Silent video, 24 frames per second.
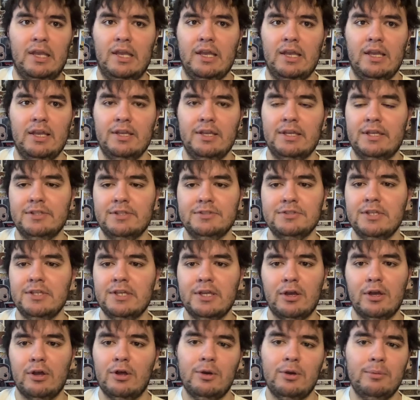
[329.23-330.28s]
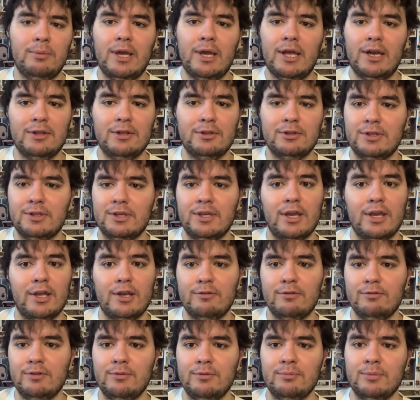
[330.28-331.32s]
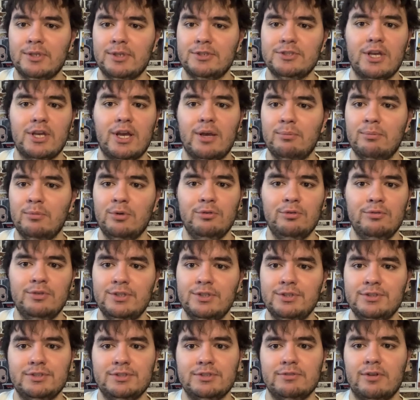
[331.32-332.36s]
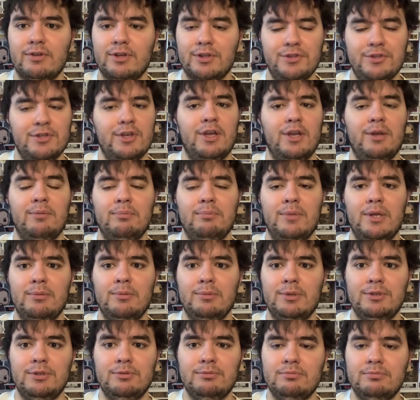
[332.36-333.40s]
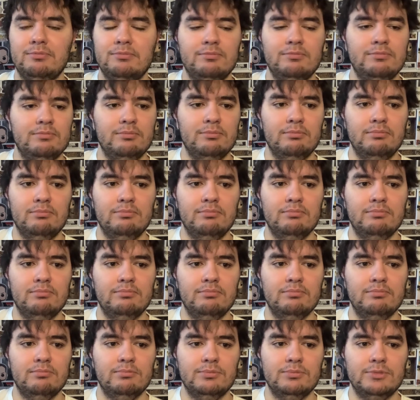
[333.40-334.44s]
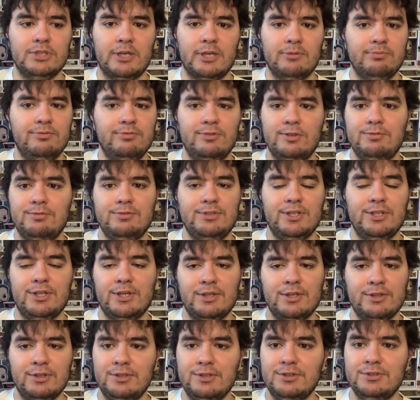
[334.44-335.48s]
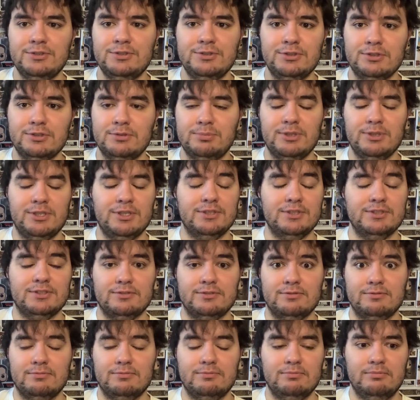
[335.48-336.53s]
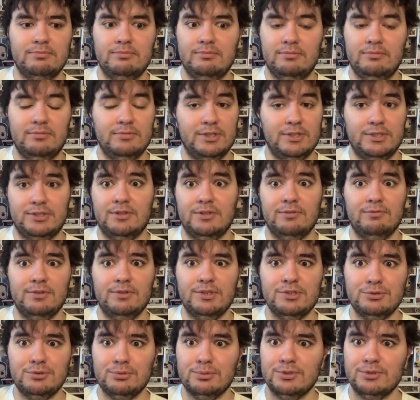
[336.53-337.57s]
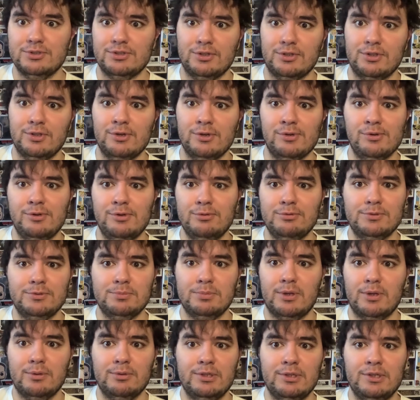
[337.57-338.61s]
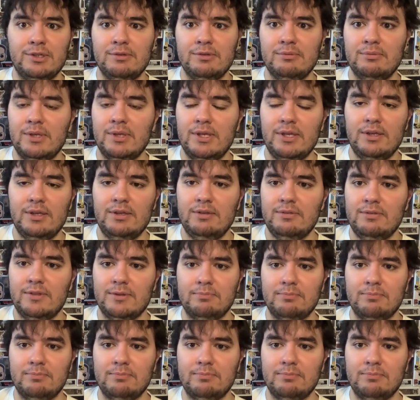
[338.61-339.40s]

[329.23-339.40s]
it's like automatically kind of in my top movies of all time, maybe top 50 at least, just because of like the visuals alone. It was probably the